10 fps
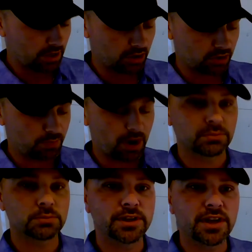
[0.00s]
I know you
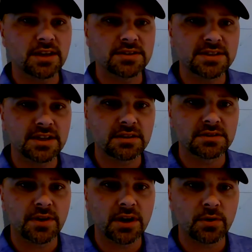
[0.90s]
probably can't see
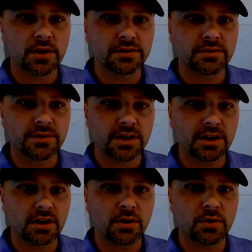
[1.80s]
this very well in the
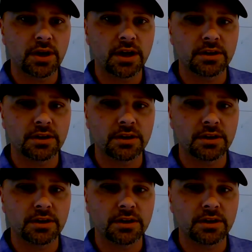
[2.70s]
video,